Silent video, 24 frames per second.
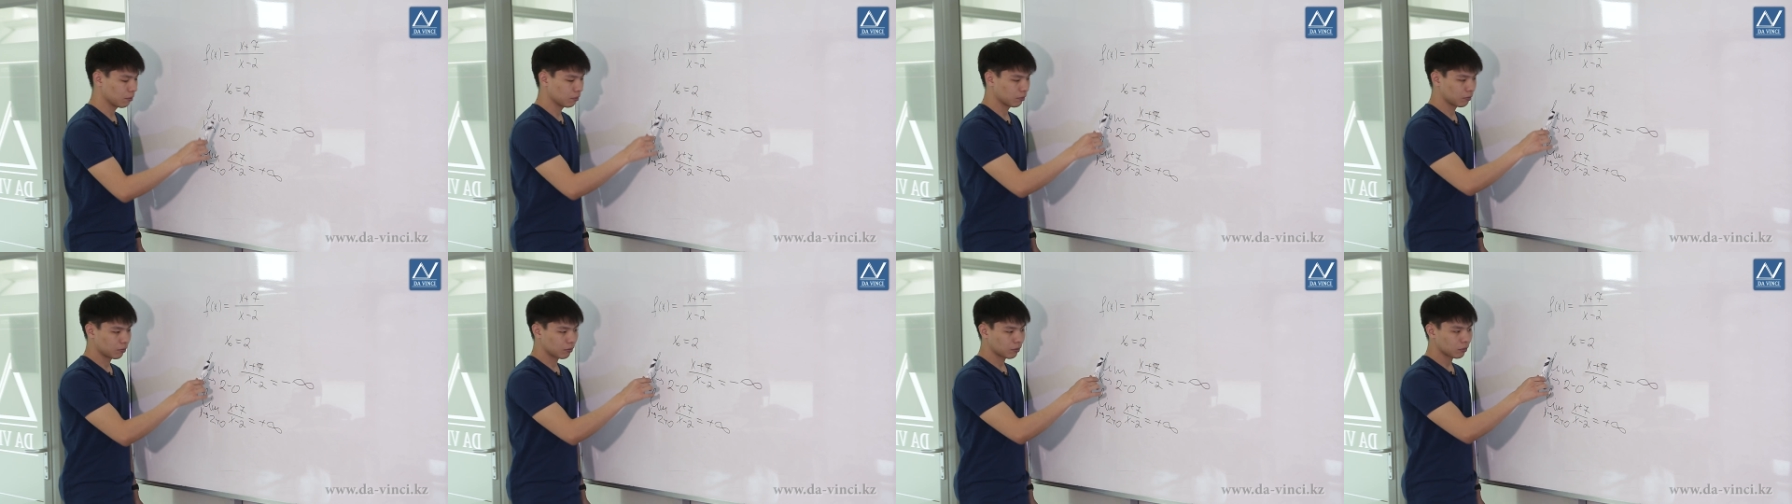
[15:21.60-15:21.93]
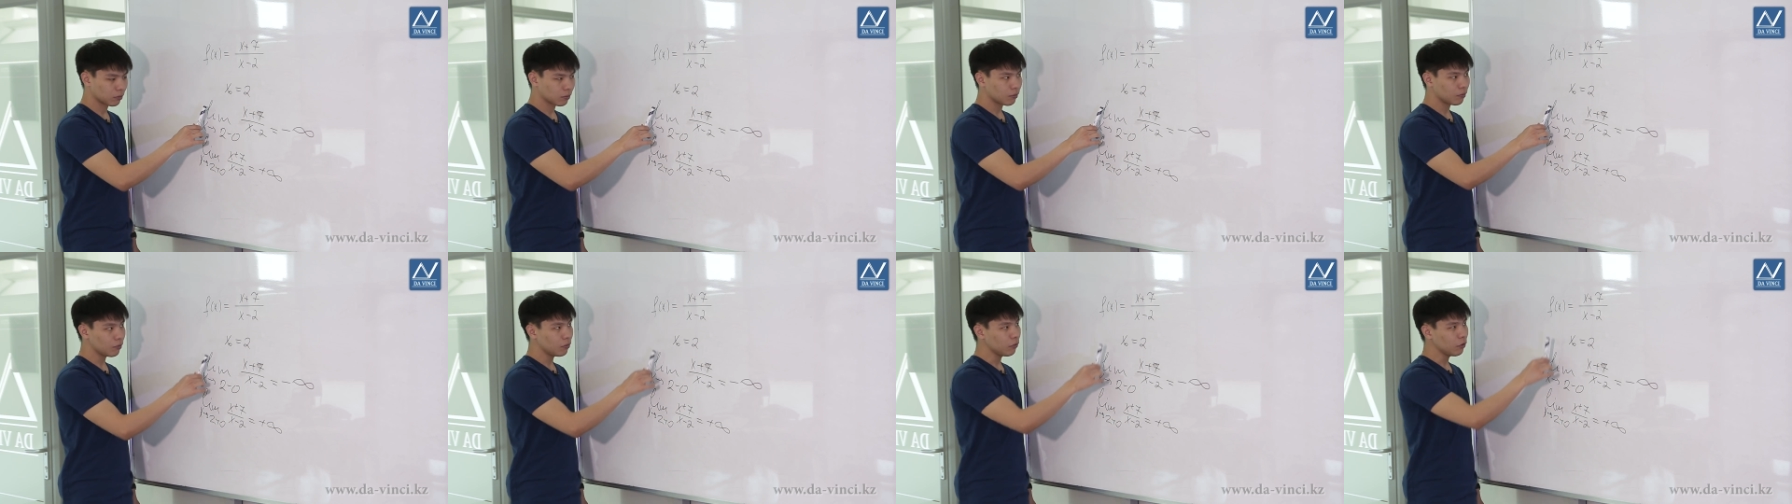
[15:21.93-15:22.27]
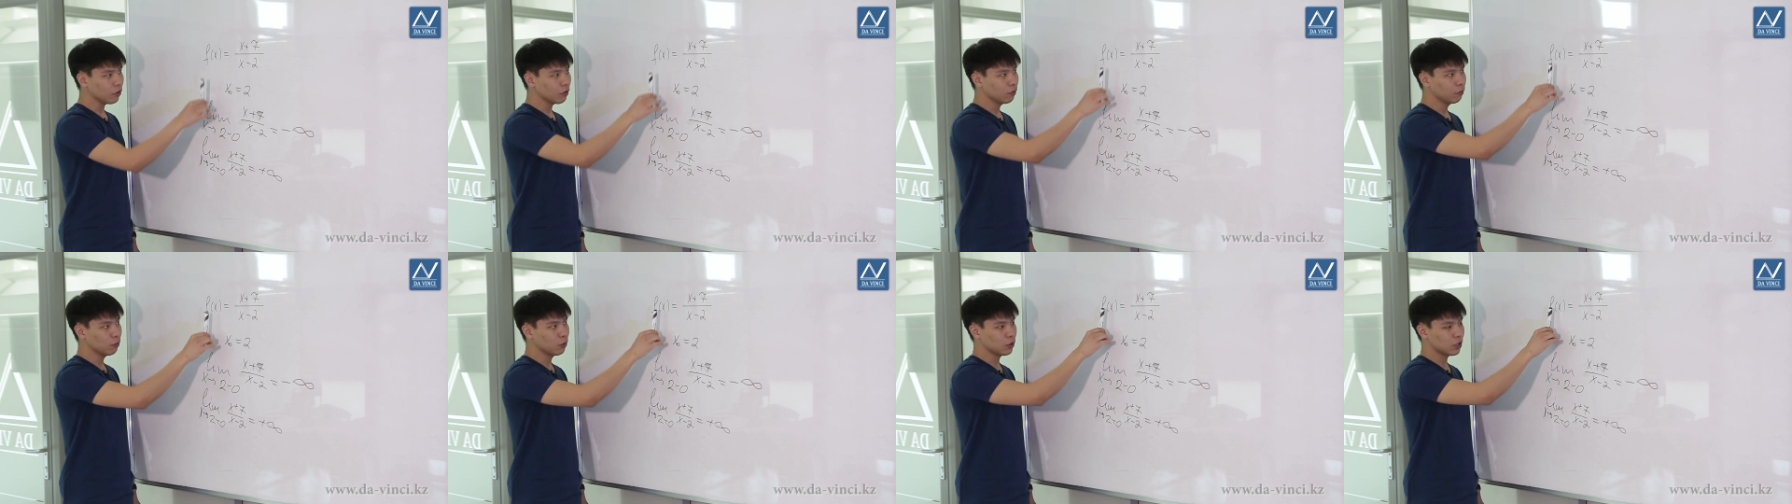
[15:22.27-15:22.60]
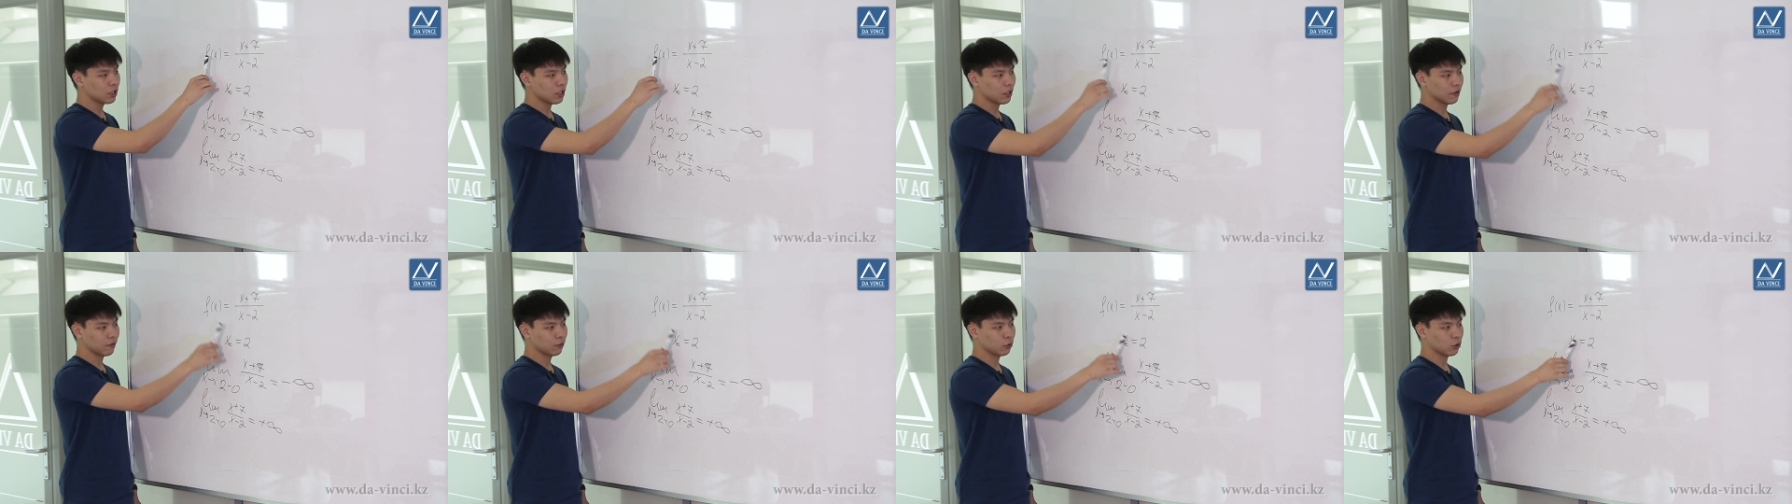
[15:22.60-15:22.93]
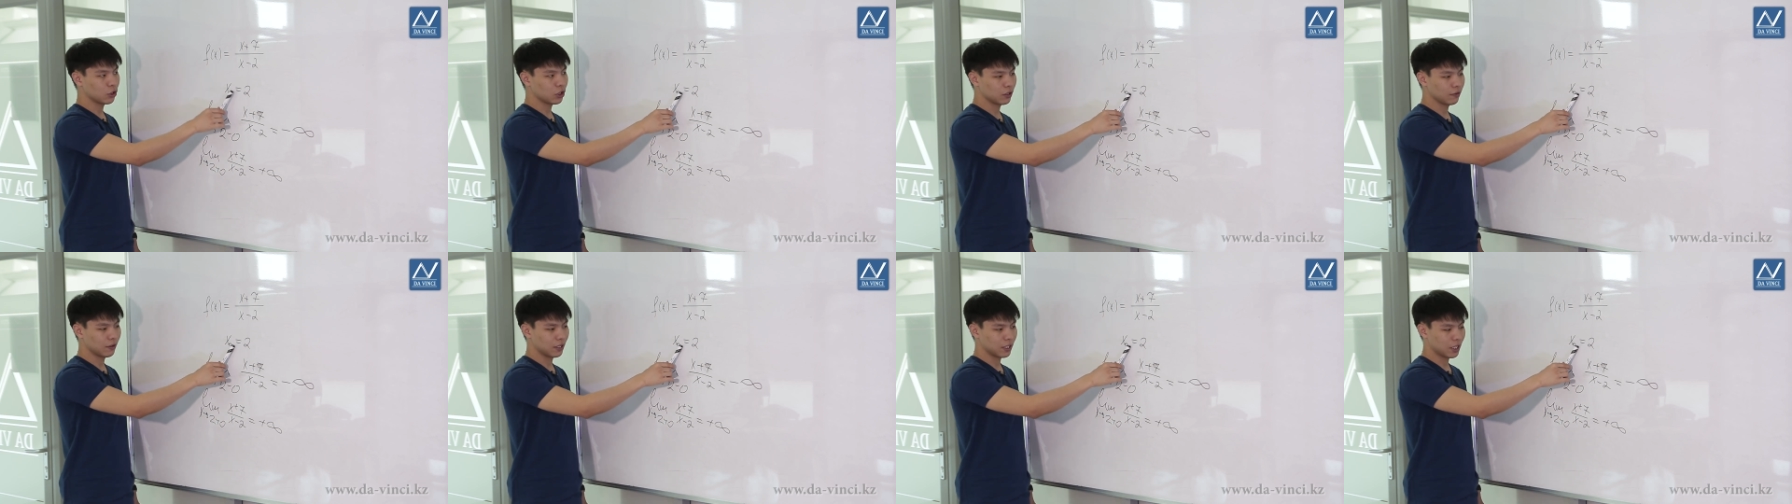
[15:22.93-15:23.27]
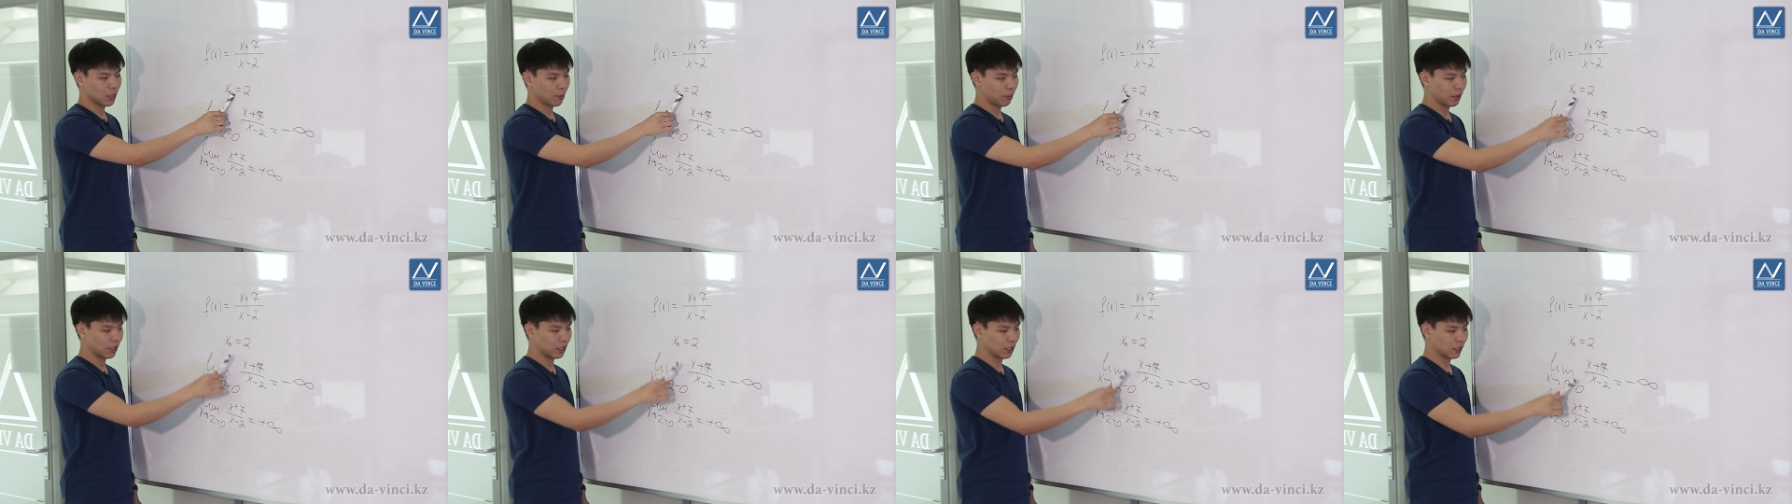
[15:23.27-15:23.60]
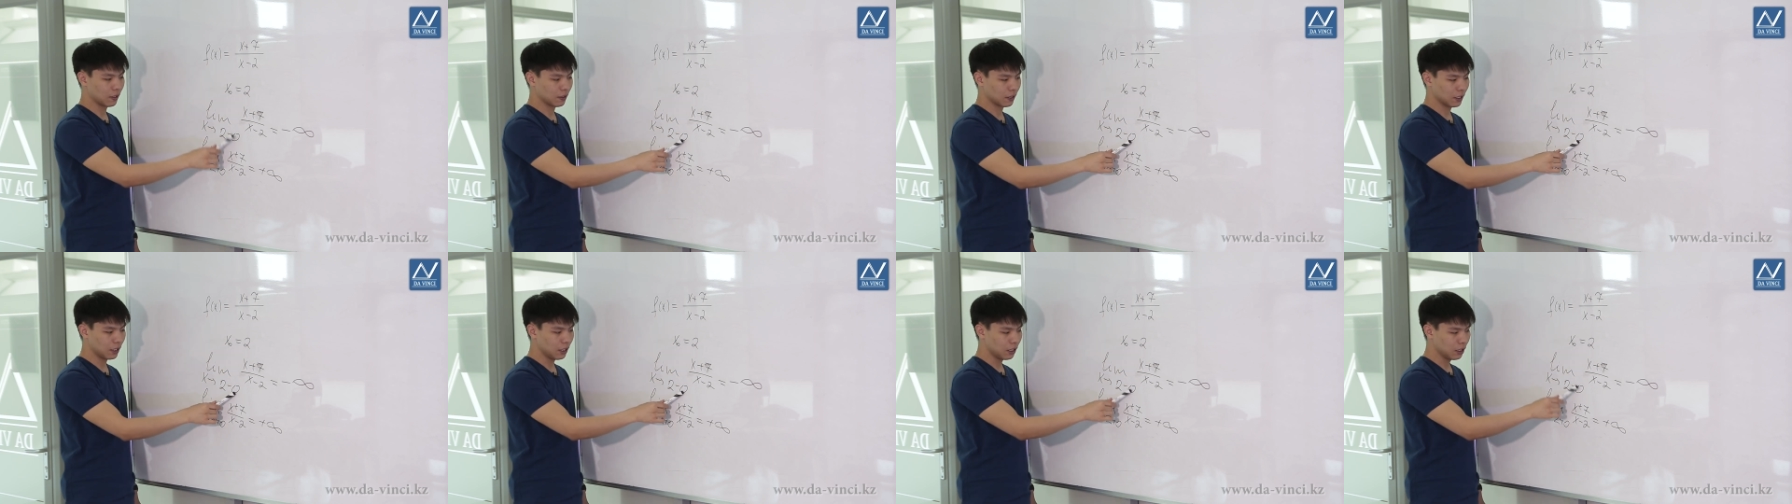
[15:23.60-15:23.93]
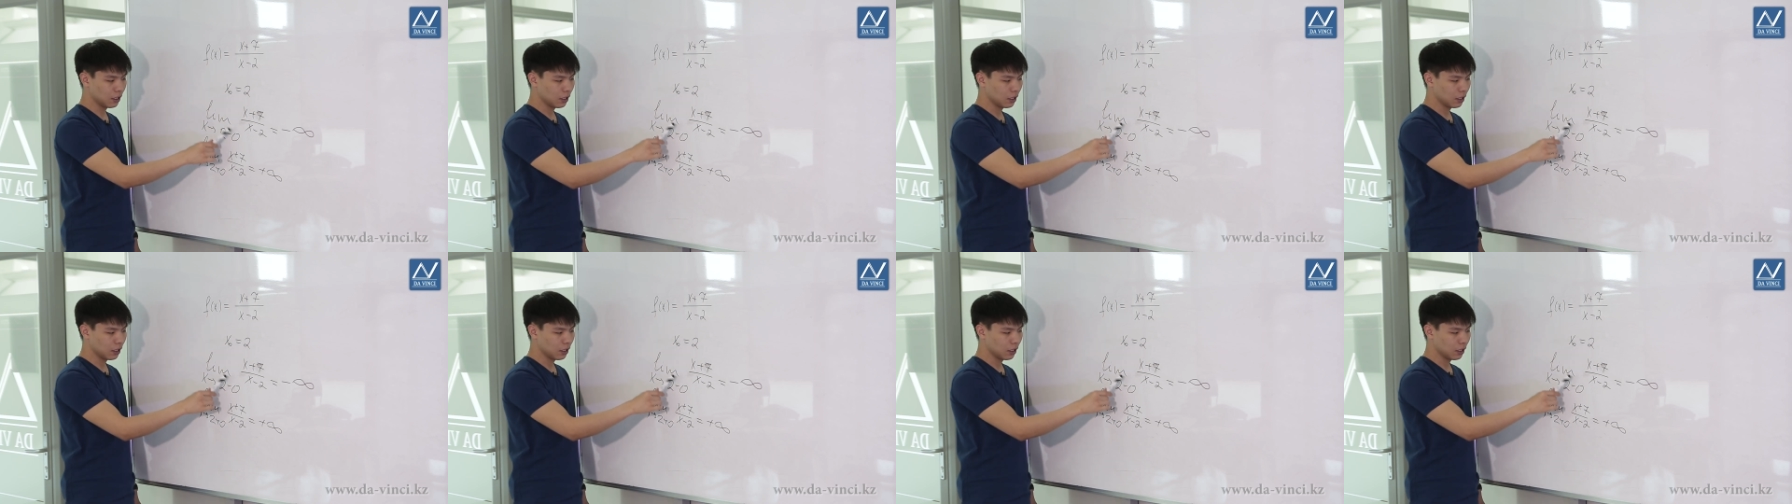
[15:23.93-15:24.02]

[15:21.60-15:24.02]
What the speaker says: the function at point 2 is not defined.